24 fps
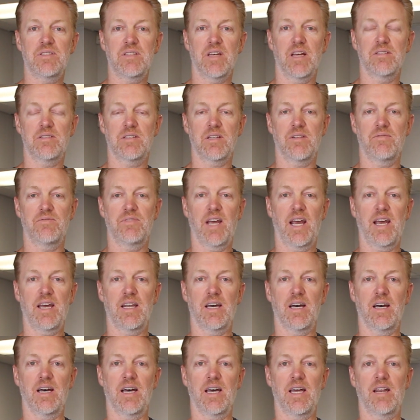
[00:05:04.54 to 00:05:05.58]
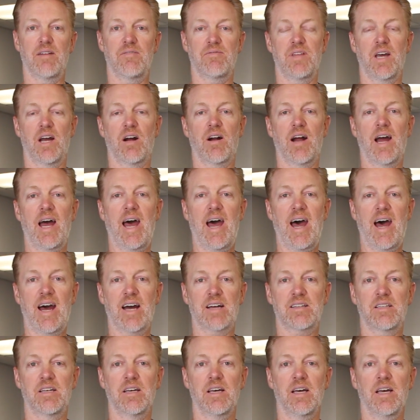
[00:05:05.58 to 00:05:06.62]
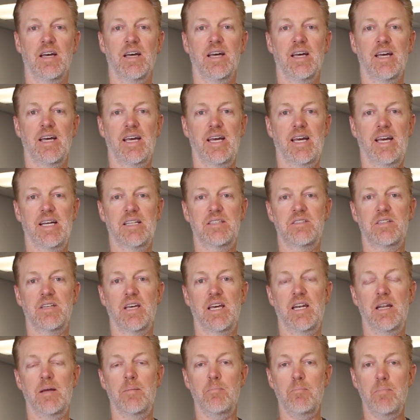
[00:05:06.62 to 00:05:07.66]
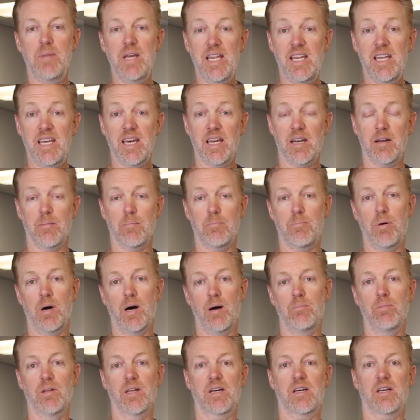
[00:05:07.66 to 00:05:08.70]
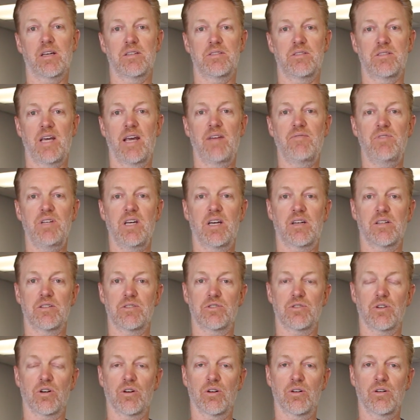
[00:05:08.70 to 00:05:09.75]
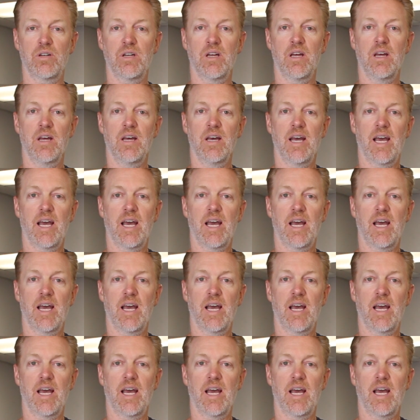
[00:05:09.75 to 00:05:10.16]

sensitive data, and if they are hacked, it's an immediate public safety concern.